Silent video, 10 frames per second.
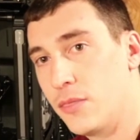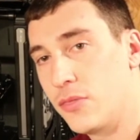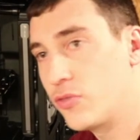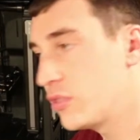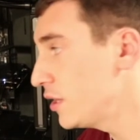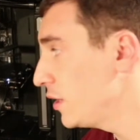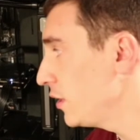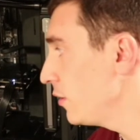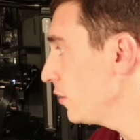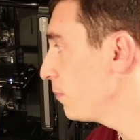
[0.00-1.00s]

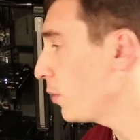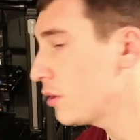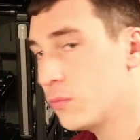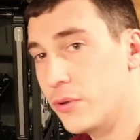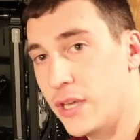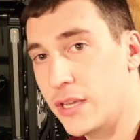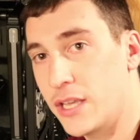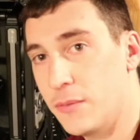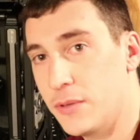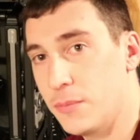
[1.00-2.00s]
The part where that
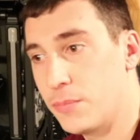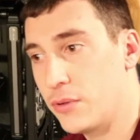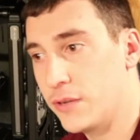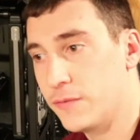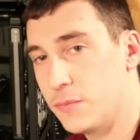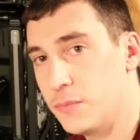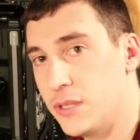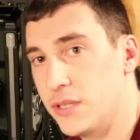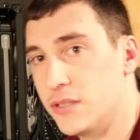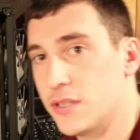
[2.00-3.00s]
came into play for
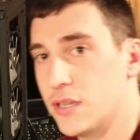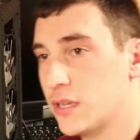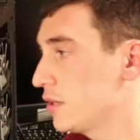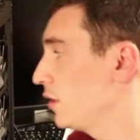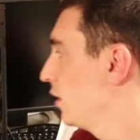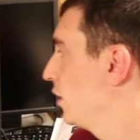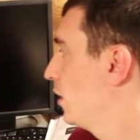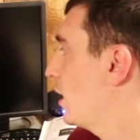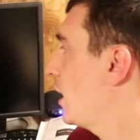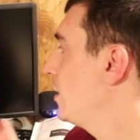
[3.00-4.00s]
me is that
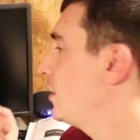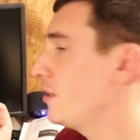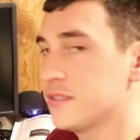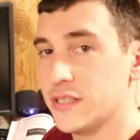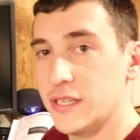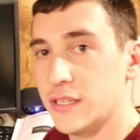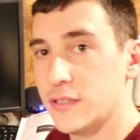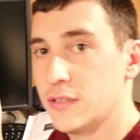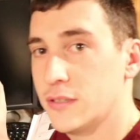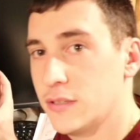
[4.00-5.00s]
I needed to get
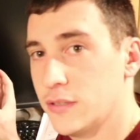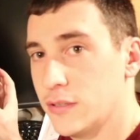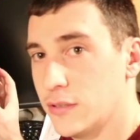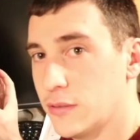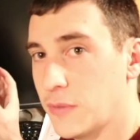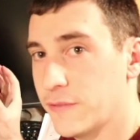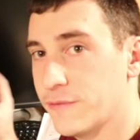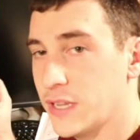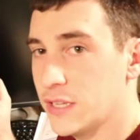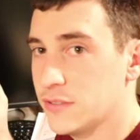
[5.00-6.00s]
my
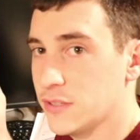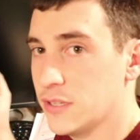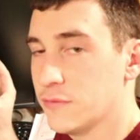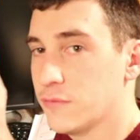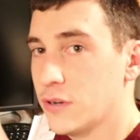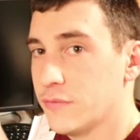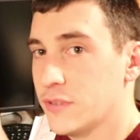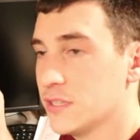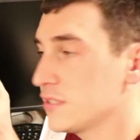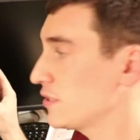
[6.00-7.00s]
fans in front of
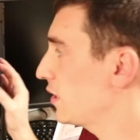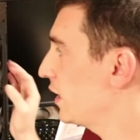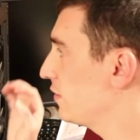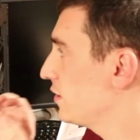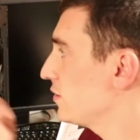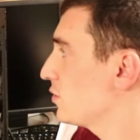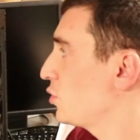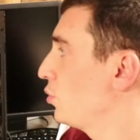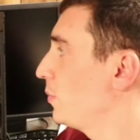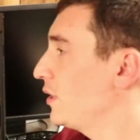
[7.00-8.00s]
this, and this
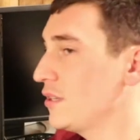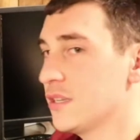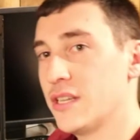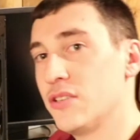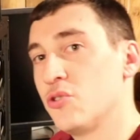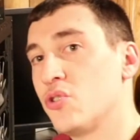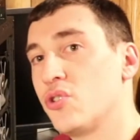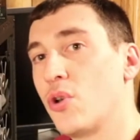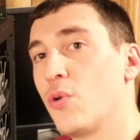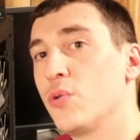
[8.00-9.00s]
tubing is
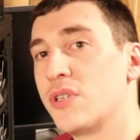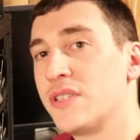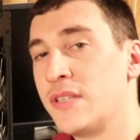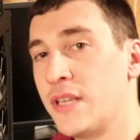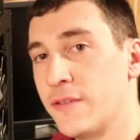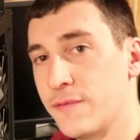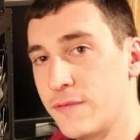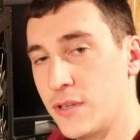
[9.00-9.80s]
so stiff